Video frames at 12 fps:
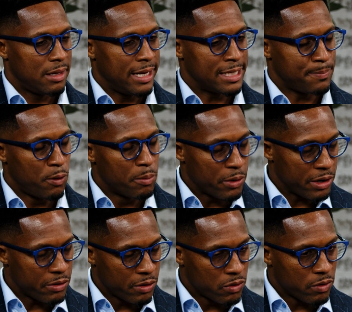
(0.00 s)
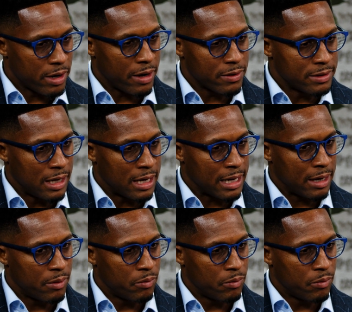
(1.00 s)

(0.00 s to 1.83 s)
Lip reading: as a pulmonary critical care doc,